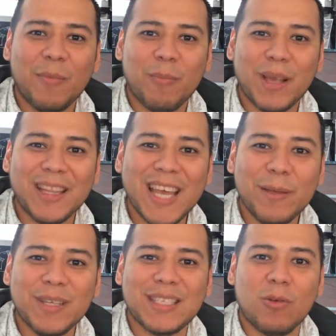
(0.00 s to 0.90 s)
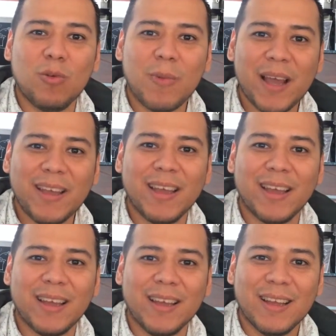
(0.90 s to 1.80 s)
my name is Saul Valle,
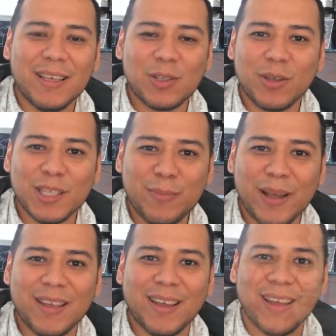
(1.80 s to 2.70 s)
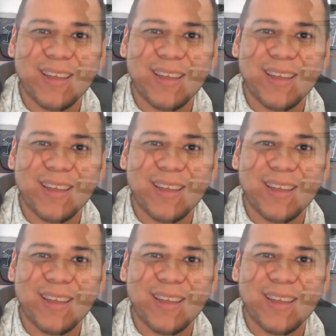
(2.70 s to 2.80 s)
y soy de España.